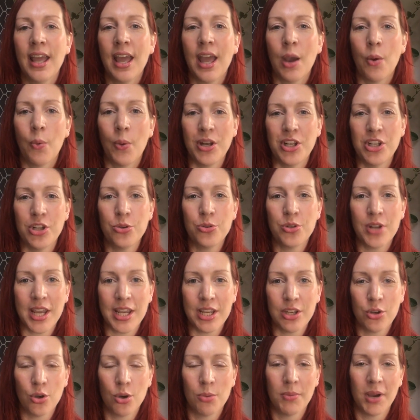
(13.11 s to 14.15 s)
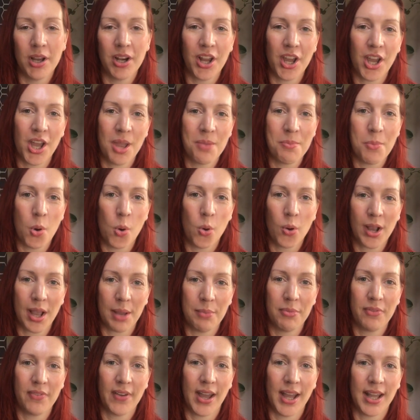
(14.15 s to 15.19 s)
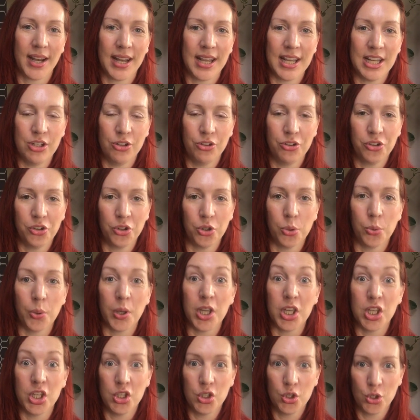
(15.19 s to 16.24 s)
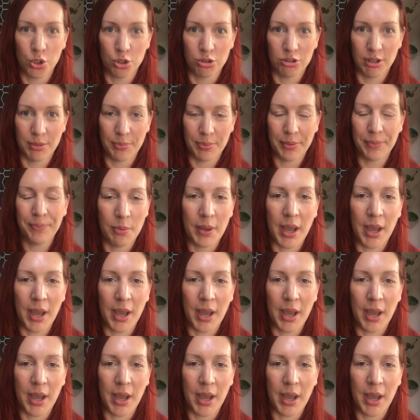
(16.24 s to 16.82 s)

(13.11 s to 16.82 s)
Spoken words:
when you take your motorhome or campervan into Europe.